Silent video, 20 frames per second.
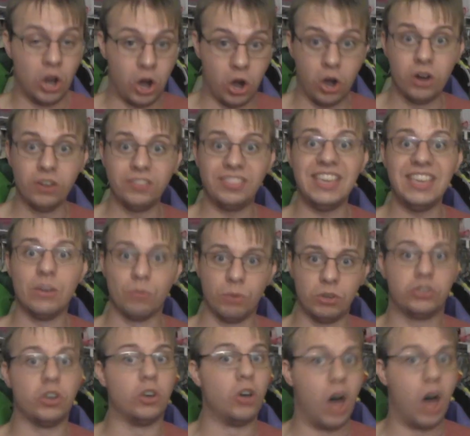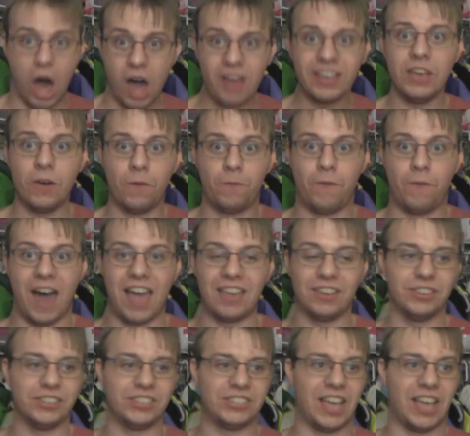heard the original audio
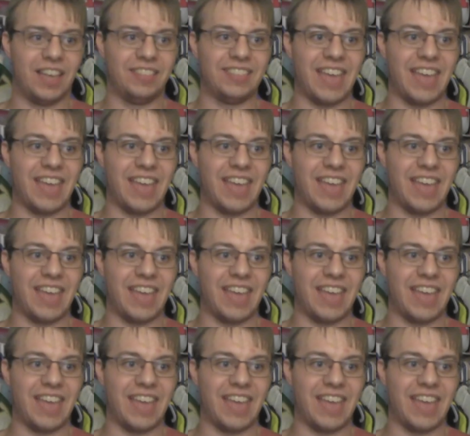files uh,